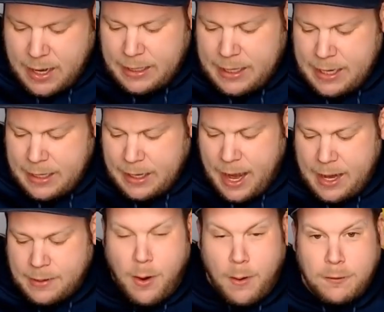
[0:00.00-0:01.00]
He
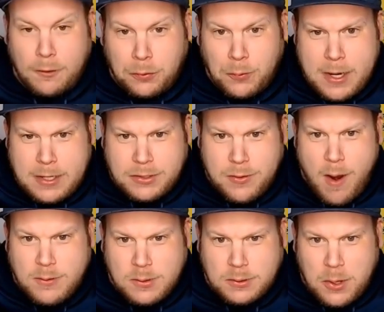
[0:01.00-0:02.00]
gained over 3
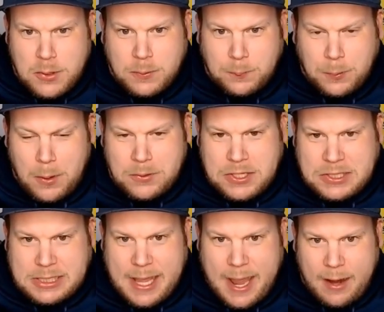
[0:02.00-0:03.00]
strokes with those approaches
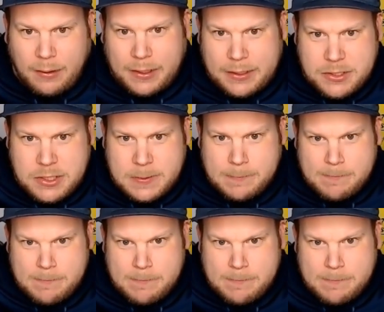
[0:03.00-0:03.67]
at the Heritage.